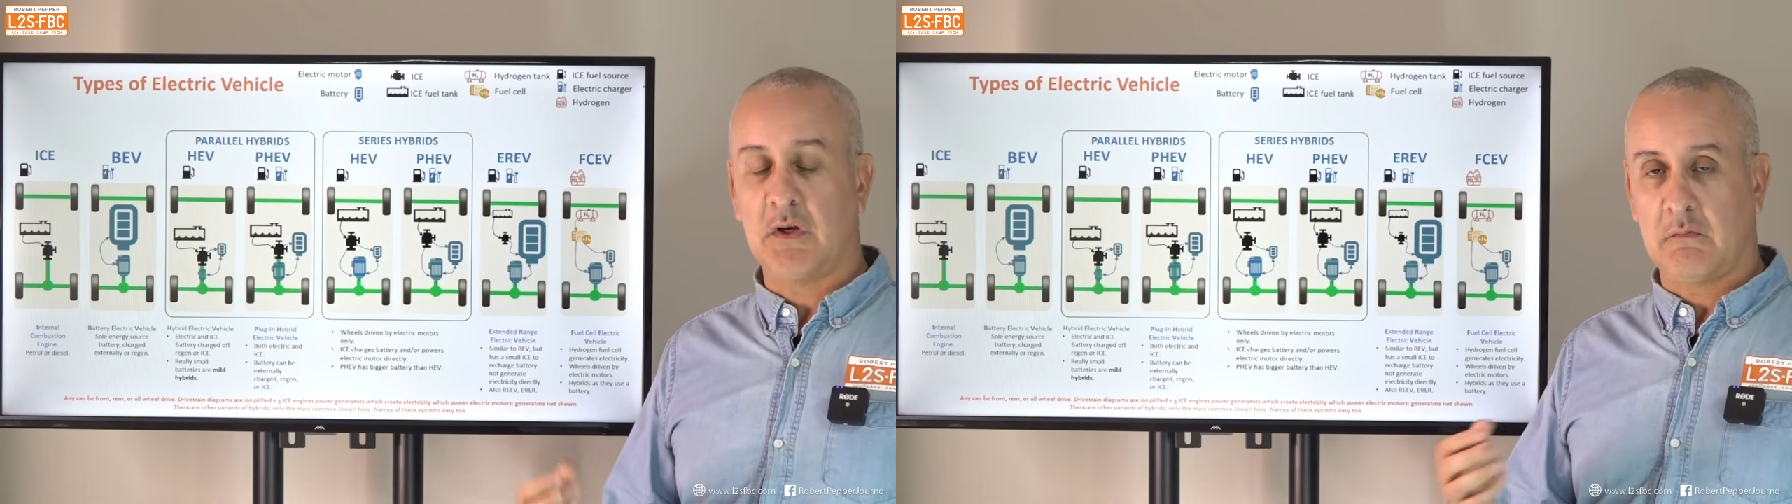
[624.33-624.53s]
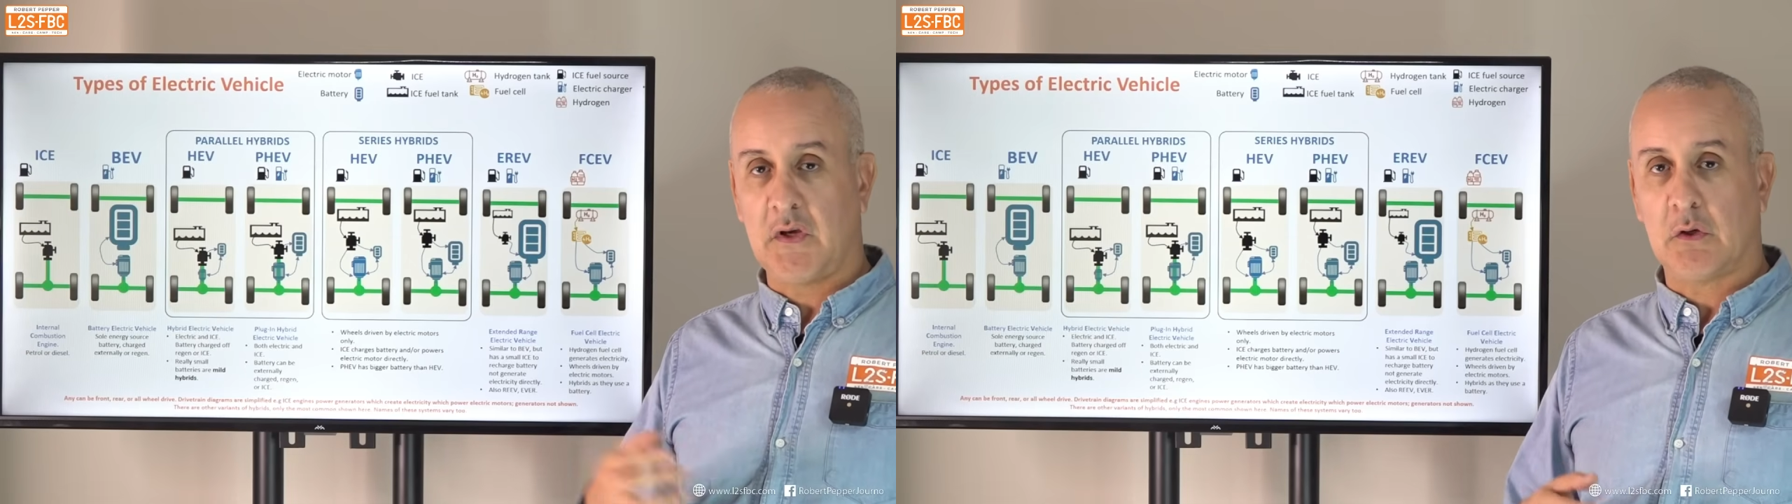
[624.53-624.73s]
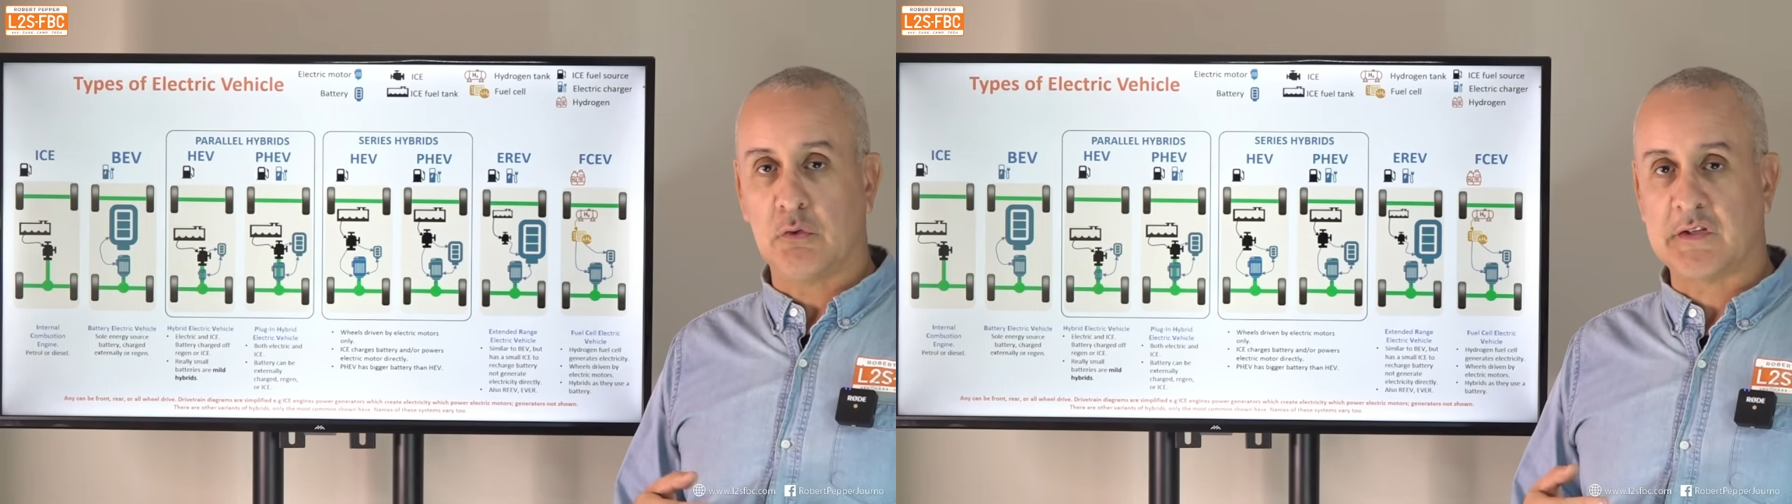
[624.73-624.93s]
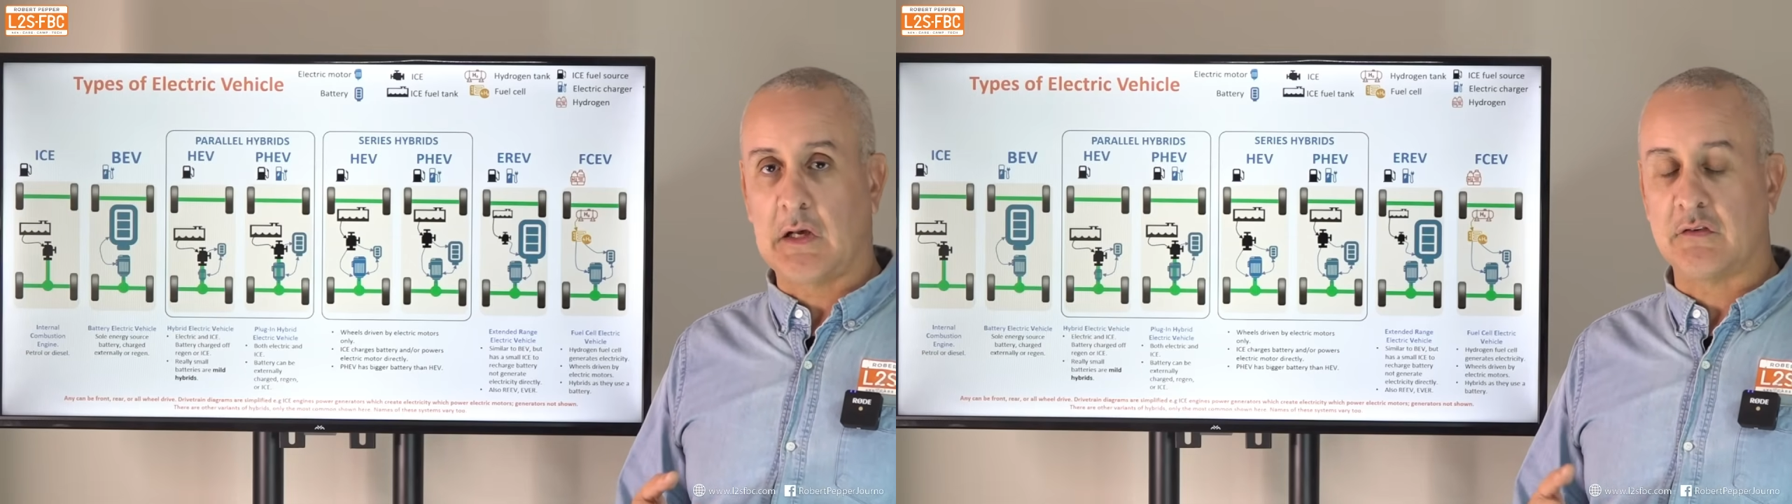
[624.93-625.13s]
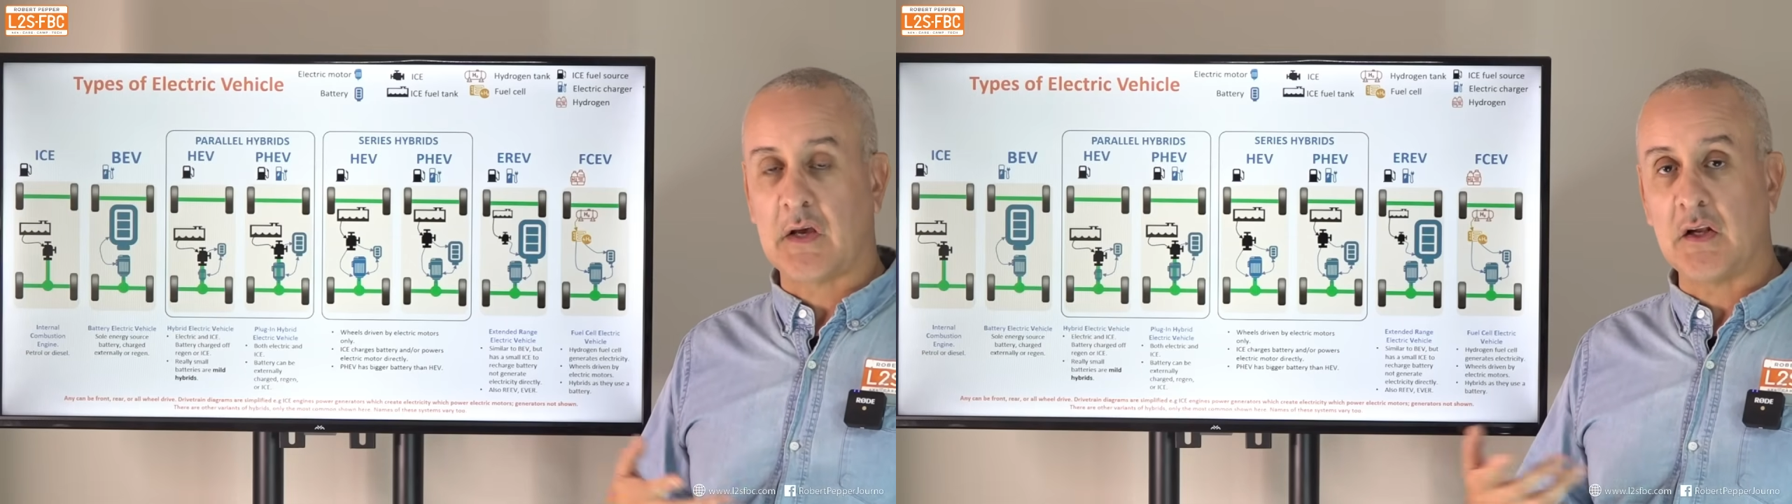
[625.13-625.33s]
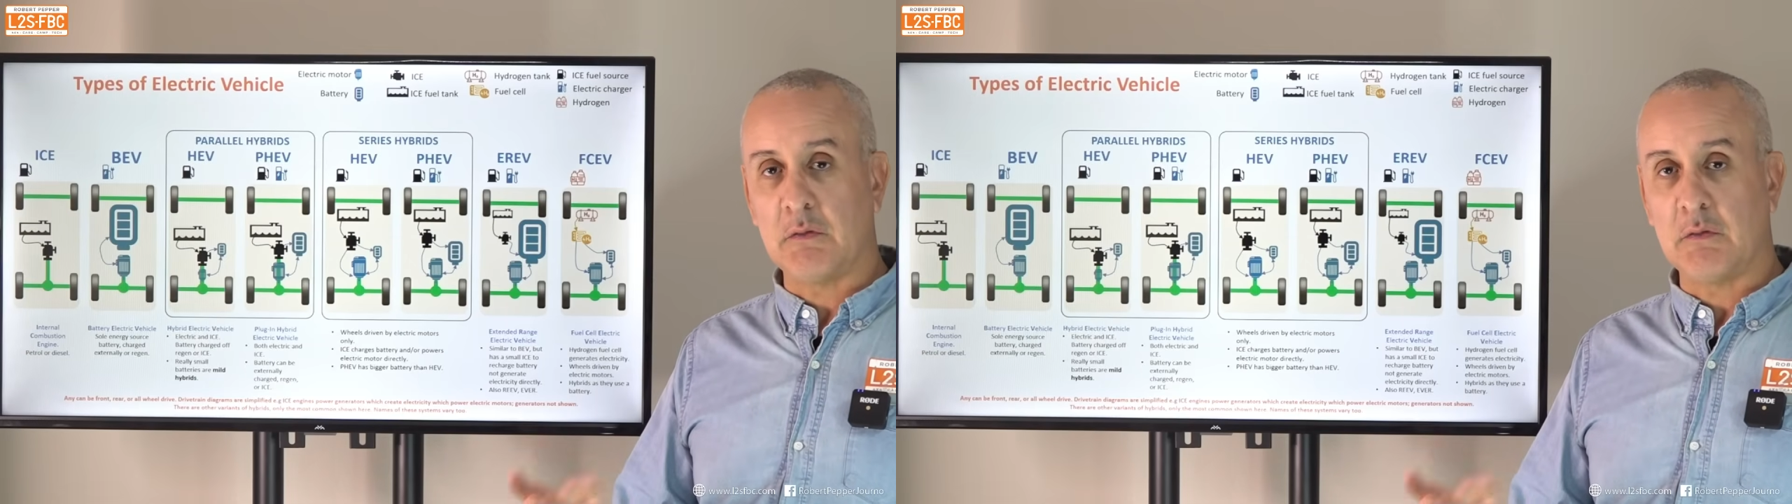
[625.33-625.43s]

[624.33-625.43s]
When the vehicle slows down,